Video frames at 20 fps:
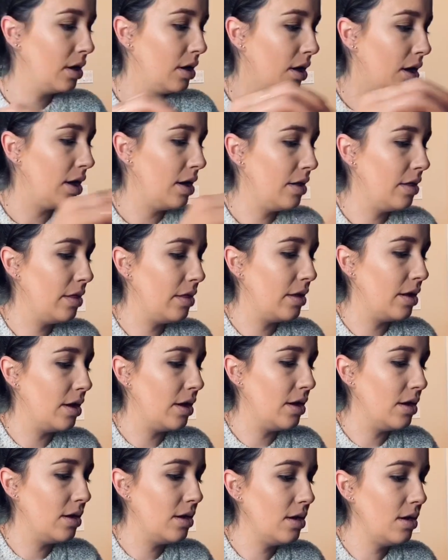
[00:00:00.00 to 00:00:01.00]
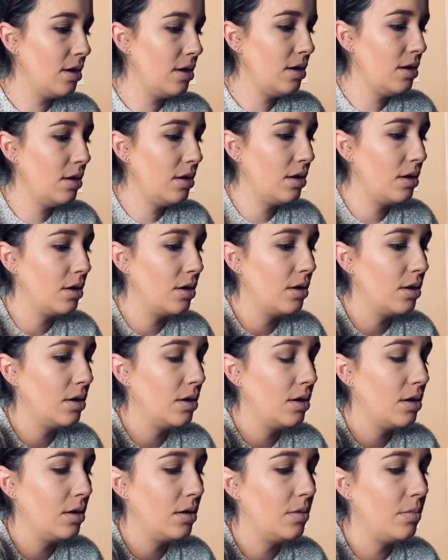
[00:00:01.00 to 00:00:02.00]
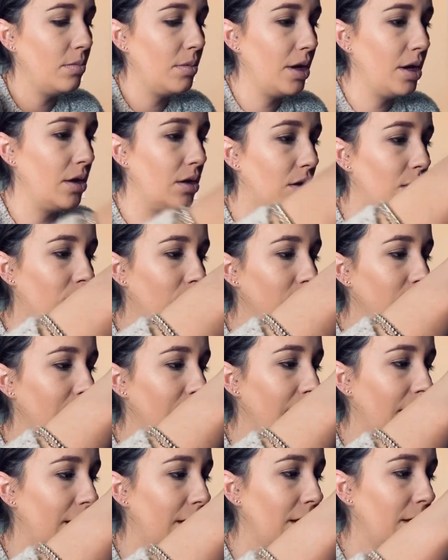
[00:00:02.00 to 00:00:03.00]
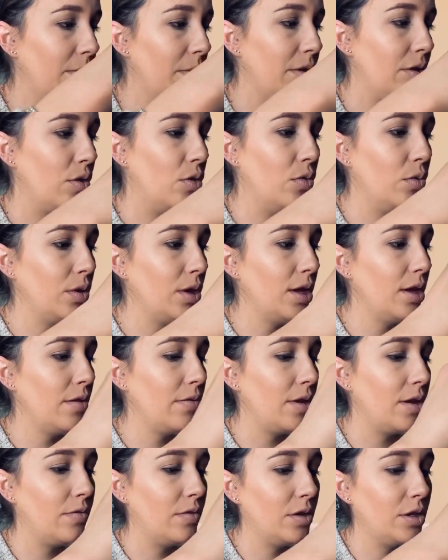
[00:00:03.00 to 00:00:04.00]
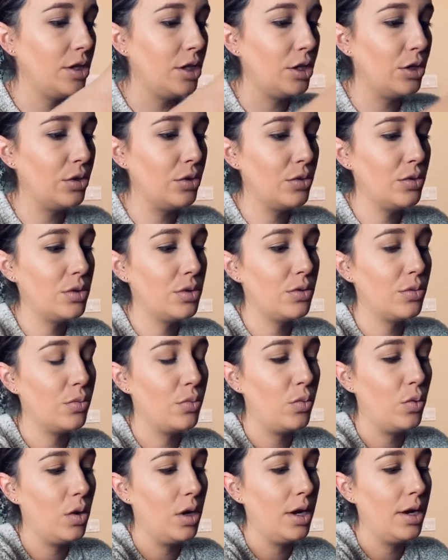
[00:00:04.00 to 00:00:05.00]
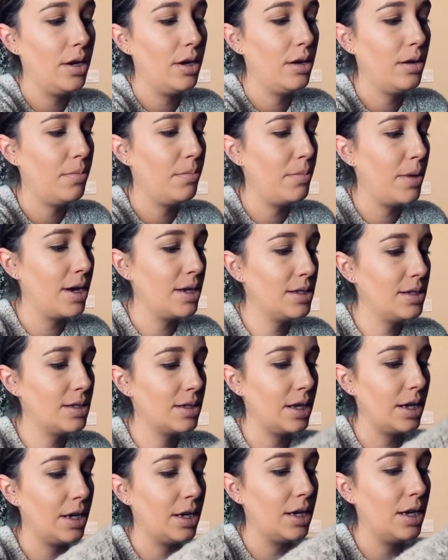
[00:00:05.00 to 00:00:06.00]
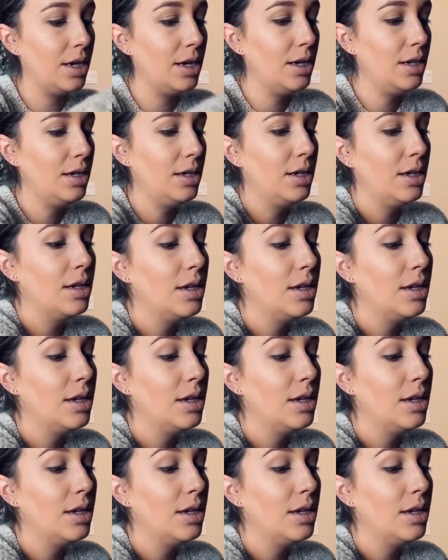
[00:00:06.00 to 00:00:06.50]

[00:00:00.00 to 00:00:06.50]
And then my all-time, I only have ever used one mascara.